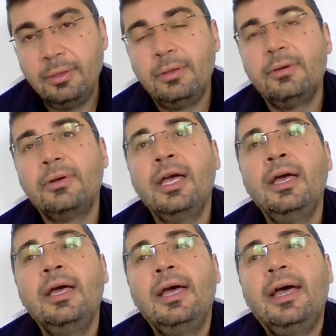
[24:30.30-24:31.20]
Okay,
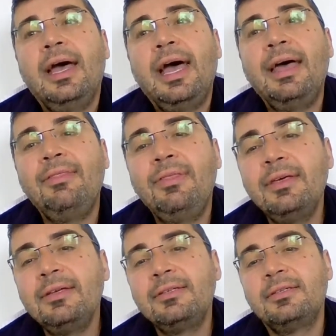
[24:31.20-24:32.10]
and
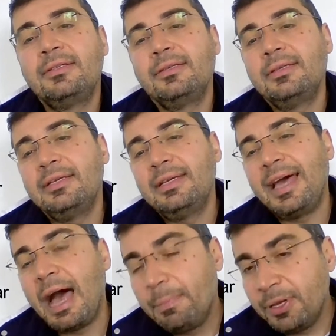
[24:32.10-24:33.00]
this
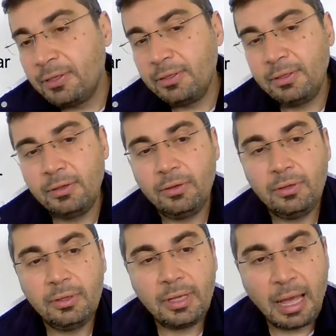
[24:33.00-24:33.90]
happens
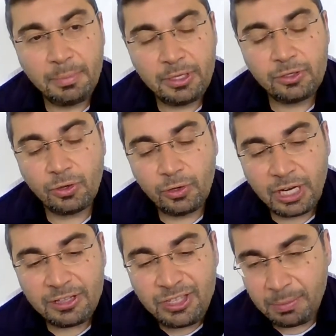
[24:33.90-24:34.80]
on
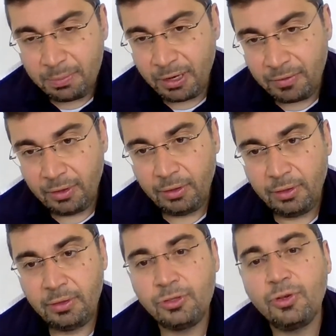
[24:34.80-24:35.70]
a deep level.
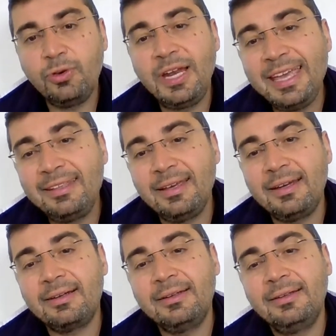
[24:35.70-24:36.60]
So
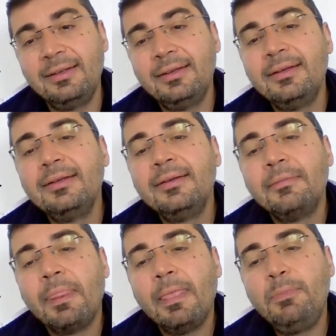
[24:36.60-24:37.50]
later,
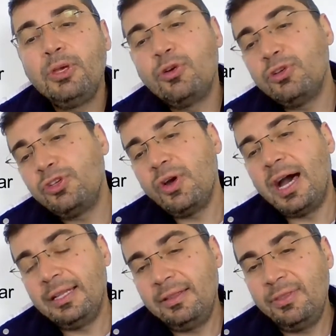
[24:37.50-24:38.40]
because you
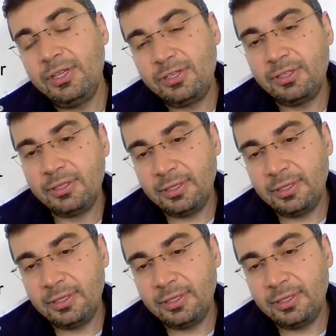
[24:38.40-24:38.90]
had this